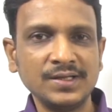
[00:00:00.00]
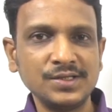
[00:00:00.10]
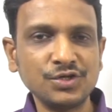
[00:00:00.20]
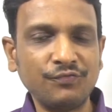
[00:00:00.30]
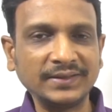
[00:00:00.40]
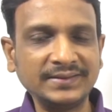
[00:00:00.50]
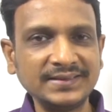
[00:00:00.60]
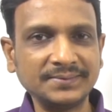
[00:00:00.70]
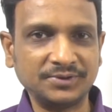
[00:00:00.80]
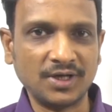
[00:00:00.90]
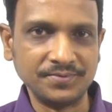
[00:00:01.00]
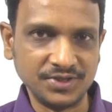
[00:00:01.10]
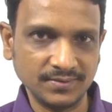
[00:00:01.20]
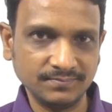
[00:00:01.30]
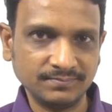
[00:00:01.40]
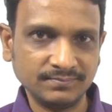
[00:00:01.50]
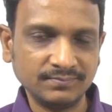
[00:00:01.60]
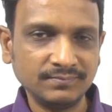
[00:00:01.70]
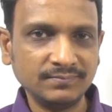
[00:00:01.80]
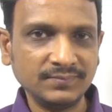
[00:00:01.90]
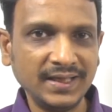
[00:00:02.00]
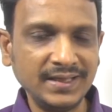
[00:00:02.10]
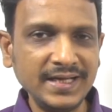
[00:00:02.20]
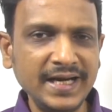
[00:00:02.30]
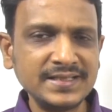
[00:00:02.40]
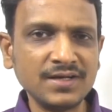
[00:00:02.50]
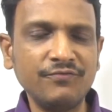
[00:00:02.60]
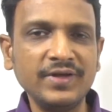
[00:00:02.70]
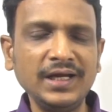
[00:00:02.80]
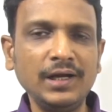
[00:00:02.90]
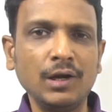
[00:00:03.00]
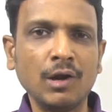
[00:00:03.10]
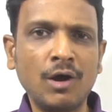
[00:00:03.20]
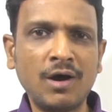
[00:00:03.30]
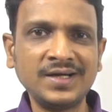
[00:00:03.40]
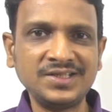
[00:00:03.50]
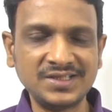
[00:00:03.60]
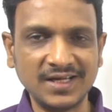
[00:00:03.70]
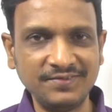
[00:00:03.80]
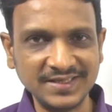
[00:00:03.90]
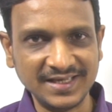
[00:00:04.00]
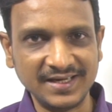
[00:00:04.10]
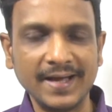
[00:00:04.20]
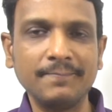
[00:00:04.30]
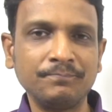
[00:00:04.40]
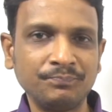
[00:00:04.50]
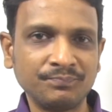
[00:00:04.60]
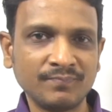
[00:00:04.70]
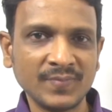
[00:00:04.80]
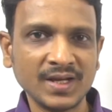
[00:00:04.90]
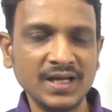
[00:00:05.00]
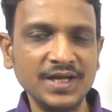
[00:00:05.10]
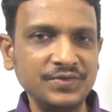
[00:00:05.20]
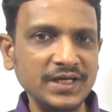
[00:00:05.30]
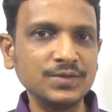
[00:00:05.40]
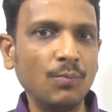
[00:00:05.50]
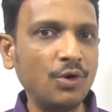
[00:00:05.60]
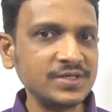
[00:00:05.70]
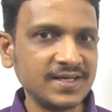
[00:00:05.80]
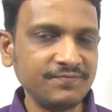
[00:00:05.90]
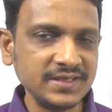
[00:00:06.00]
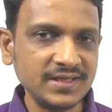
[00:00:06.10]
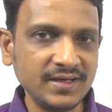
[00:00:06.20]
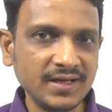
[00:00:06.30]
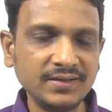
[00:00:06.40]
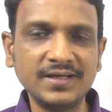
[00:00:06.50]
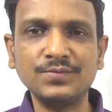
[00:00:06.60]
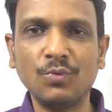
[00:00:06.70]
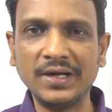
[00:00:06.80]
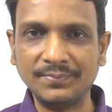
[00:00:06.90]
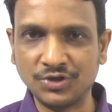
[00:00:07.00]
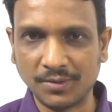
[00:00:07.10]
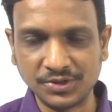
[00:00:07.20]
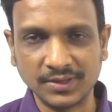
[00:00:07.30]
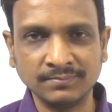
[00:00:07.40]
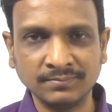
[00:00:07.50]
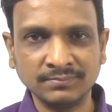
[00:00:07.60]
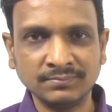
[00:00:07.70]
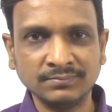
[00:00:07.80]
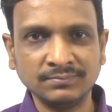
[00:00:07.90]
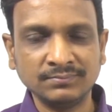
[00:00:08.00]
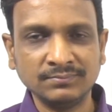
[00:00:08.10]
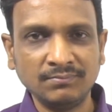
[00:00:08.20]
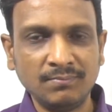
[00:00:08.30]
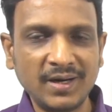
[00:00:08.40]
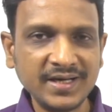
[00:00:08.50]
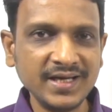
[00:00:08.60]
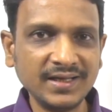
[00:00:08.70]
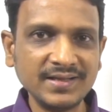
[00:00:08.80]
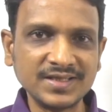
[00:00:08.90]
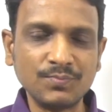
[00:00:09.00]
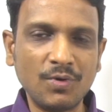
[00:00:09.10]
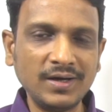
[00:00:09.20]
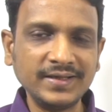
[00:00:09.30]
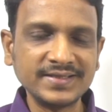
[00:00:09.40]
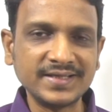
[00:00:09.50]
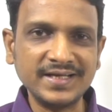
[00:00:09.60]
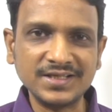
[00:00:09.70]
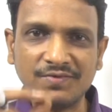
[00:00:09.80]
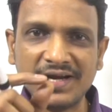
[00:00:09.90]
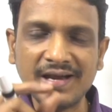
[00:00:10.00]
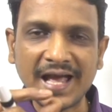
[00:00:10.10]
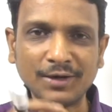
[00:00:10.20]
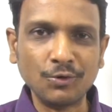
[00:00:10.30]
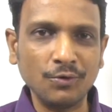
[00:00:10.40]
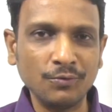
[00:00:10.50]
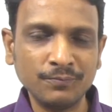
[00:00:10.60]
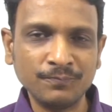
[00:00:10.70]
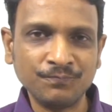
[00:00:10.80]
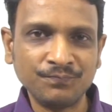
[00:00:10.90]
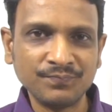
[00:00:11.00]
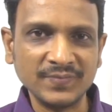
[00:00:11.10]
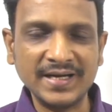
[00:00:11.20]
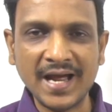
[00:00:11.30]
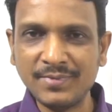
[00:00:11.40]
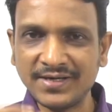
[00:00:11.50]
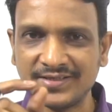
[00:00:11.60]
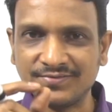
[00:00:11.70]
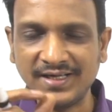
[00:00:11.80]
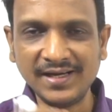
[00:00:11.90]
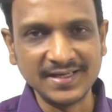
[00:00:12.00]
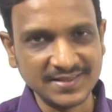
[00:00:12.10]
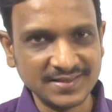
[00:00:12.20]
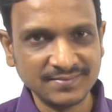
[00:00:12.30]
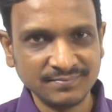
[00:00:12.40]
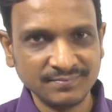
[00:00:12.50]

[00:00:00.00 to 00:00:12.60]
So for this absorption, it needs a very large surface area. If there is more surface area, there is more absorption. But here in the small intestine, it is very narrow. The diameter is very less.